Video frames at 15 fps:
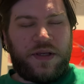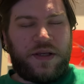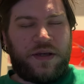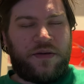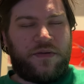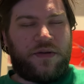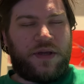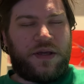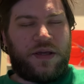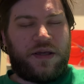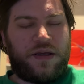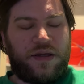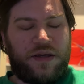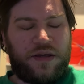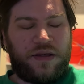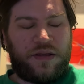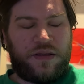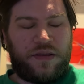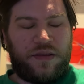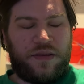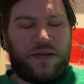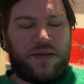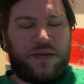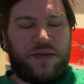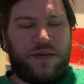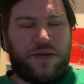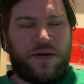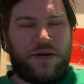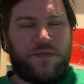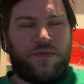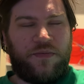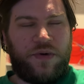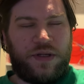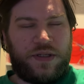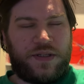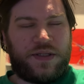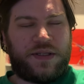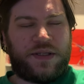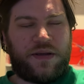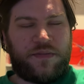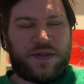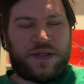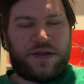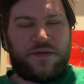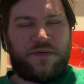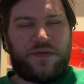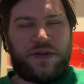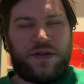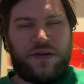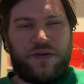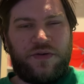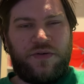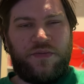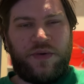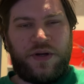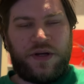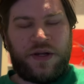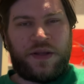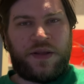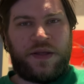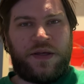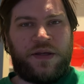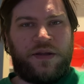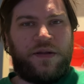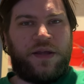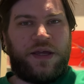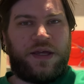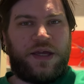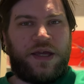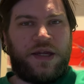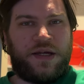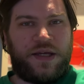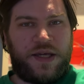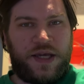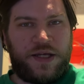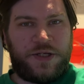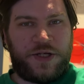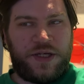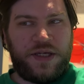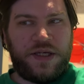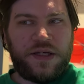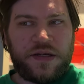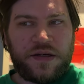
It. There was some stuff to do, but nothing like engaging.